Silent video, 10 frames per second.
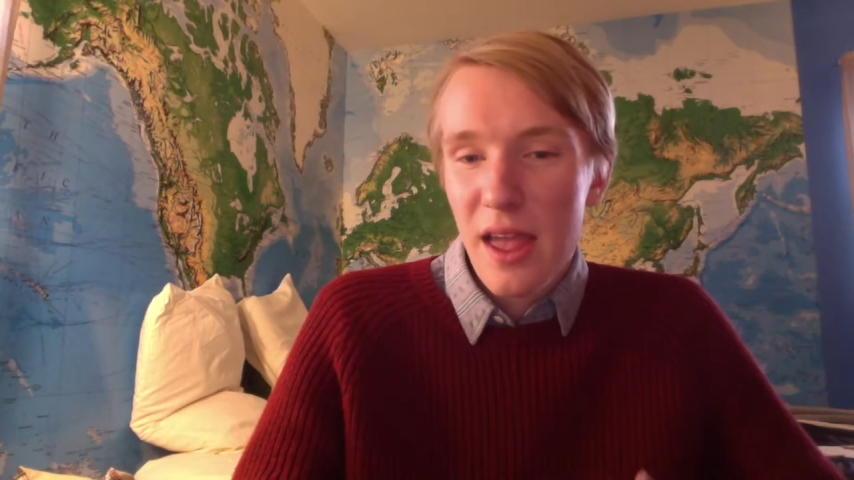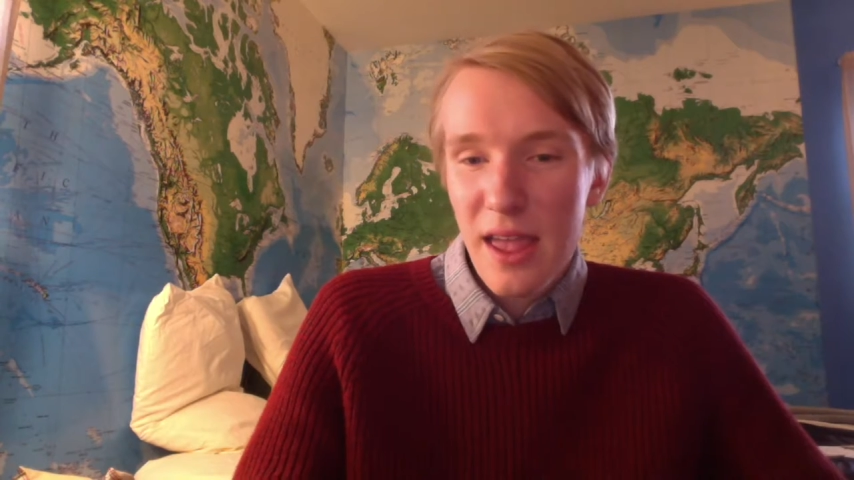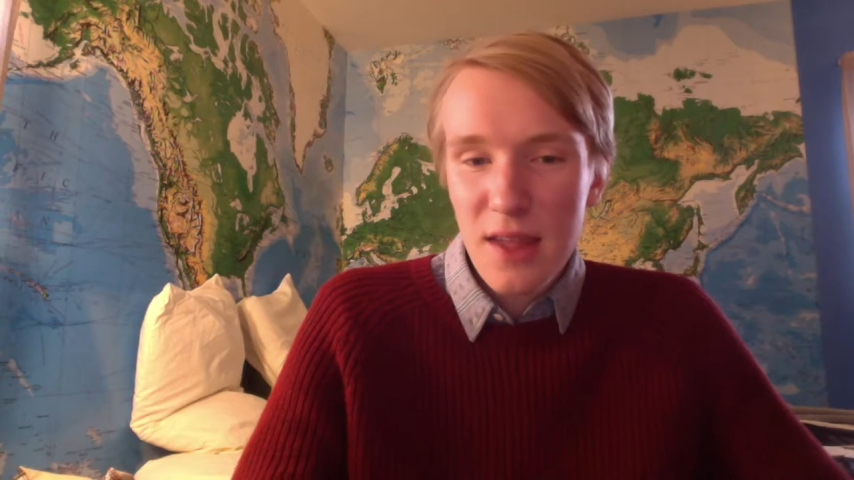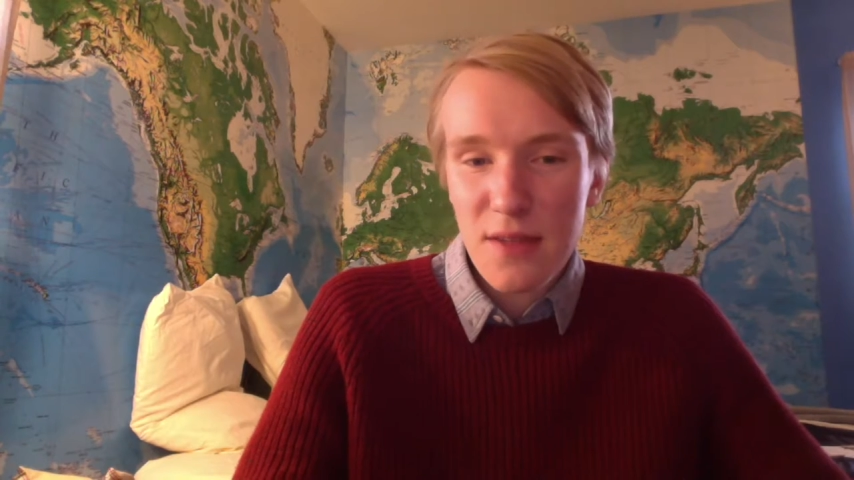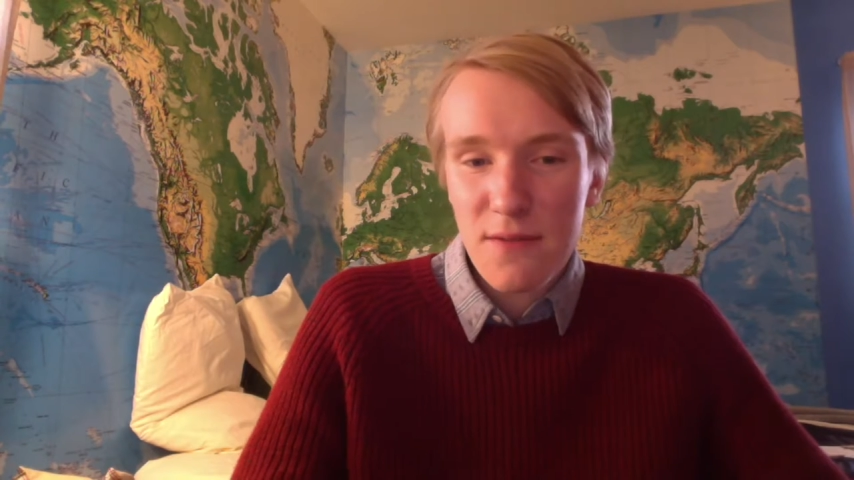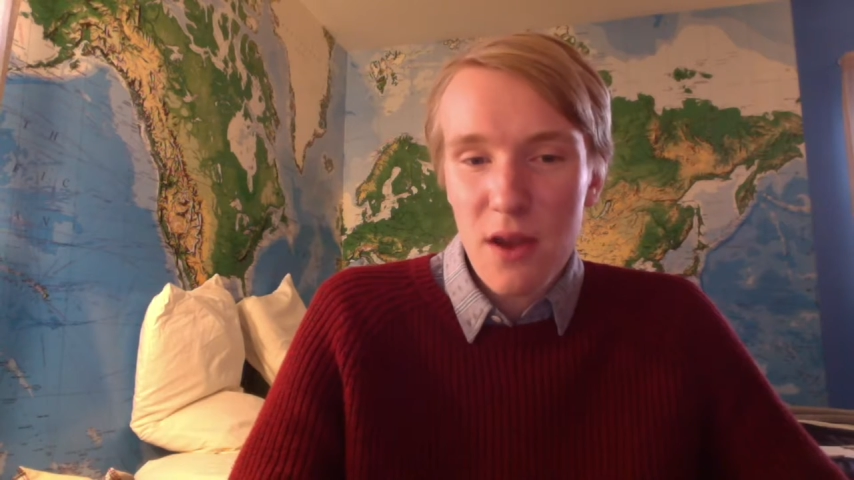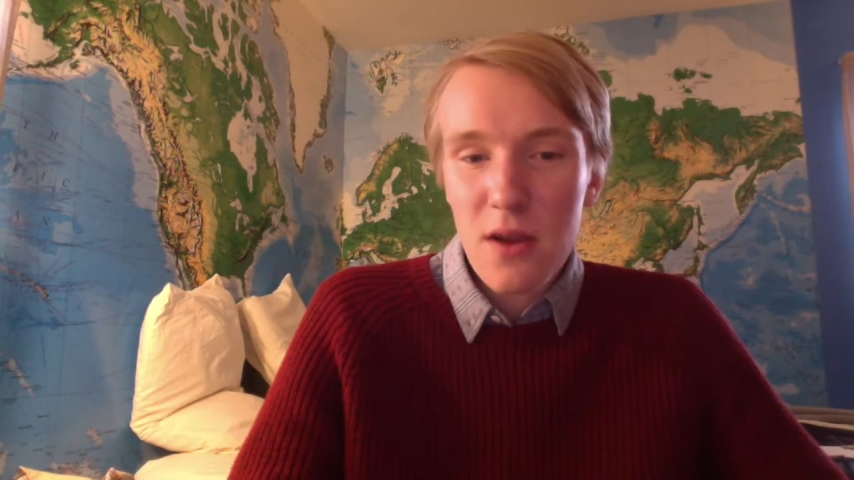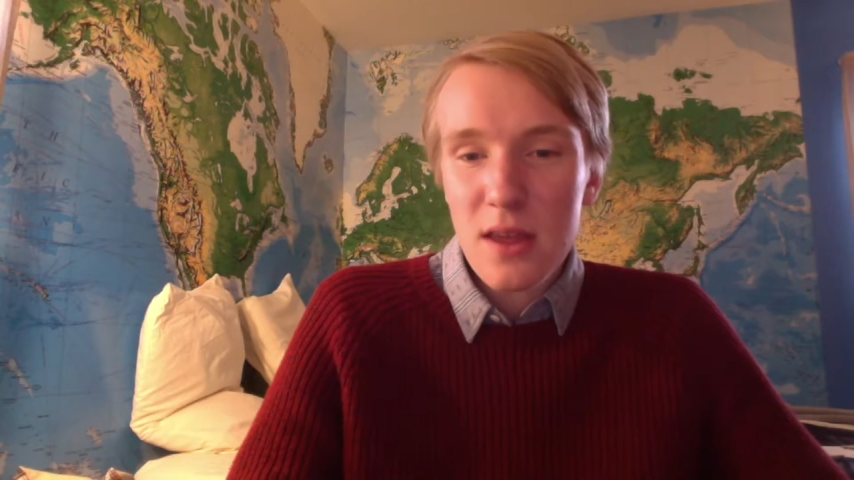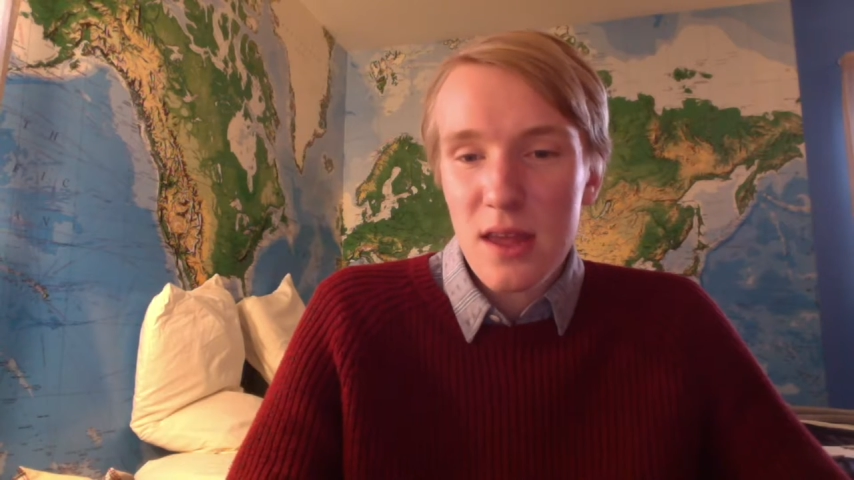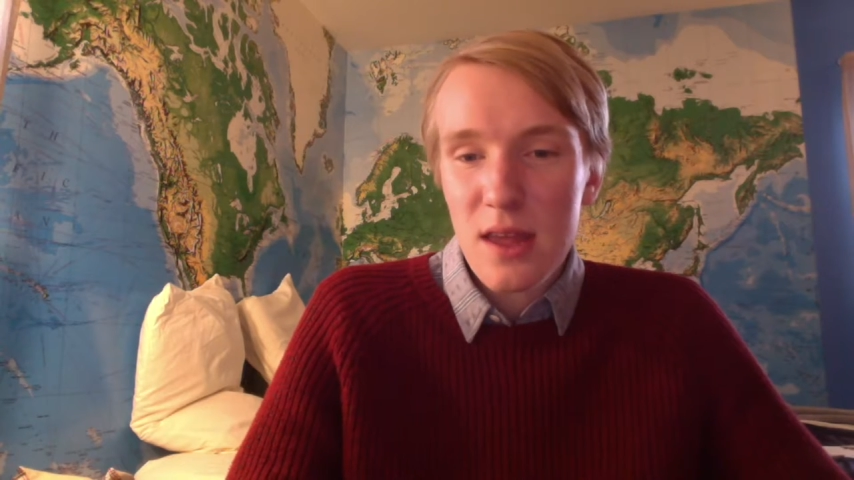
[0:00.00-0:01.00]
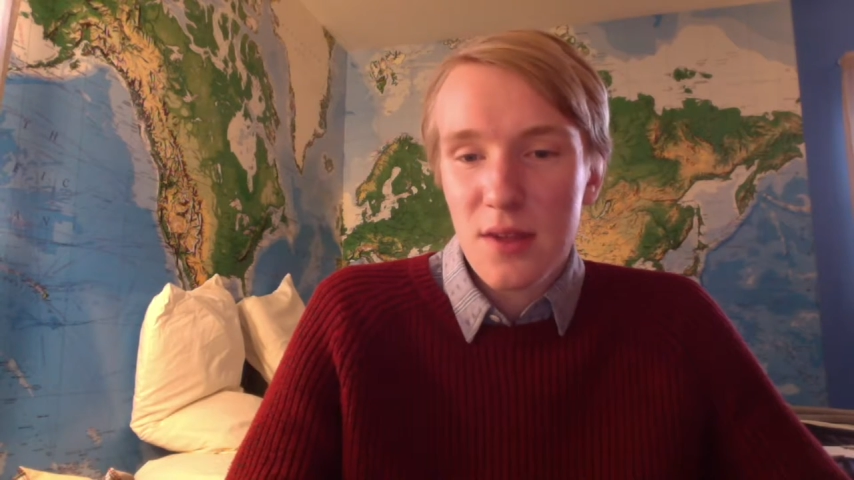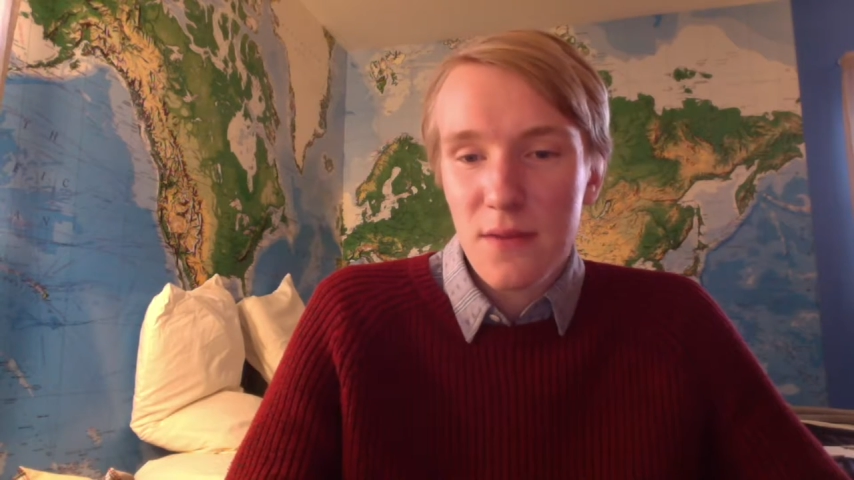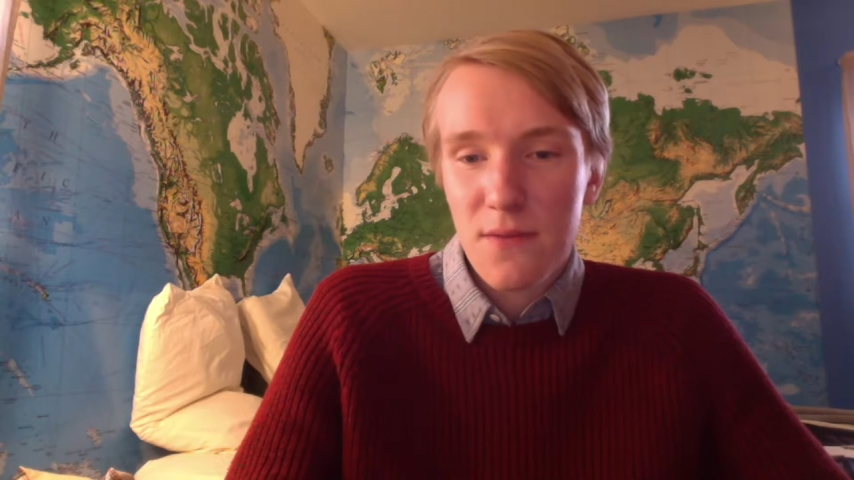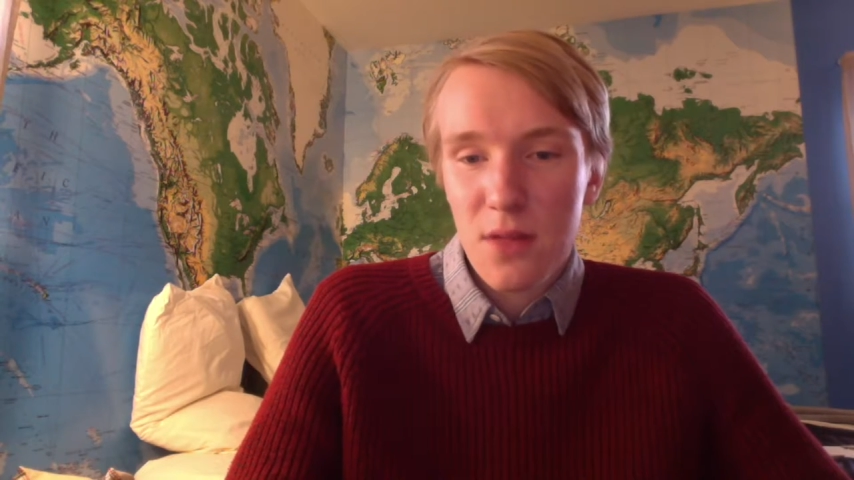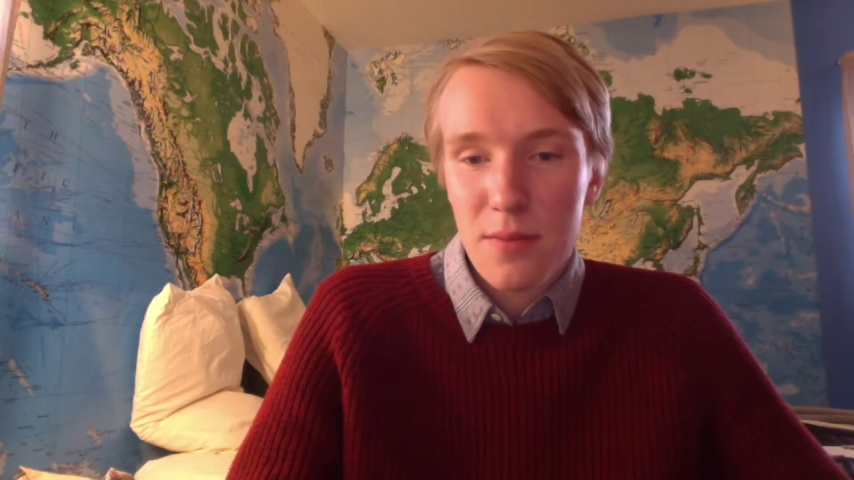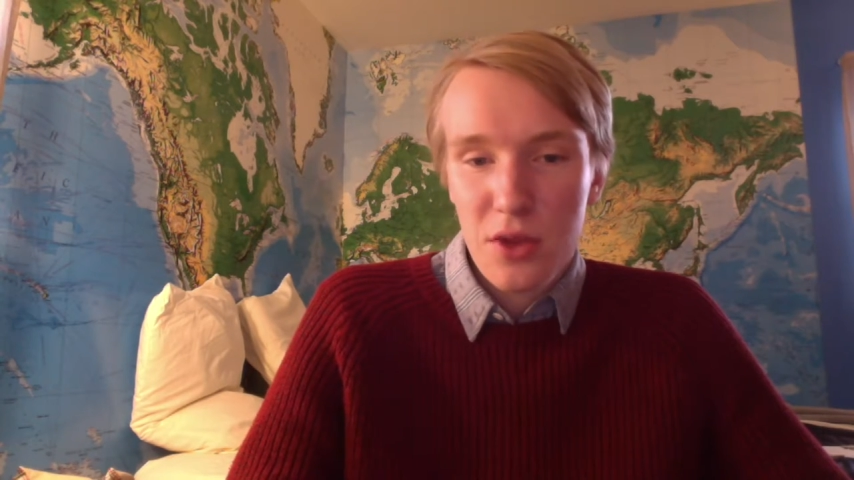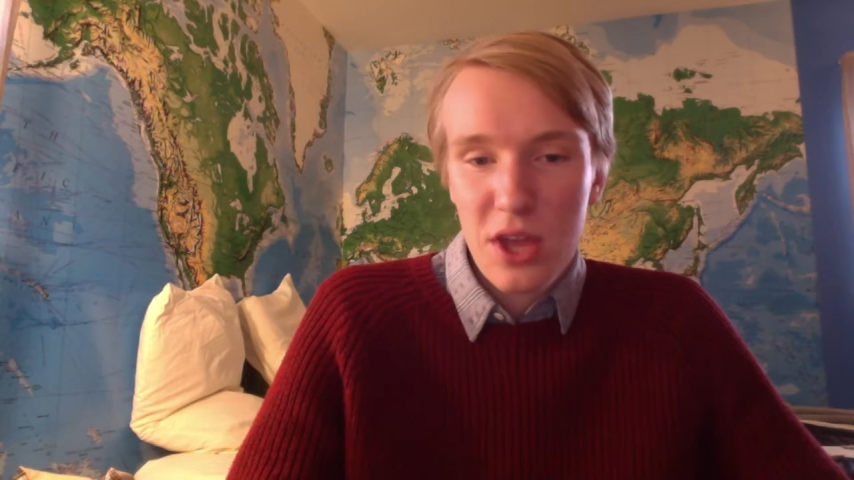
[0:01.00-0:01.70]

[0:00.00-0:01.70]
it's very easy for them to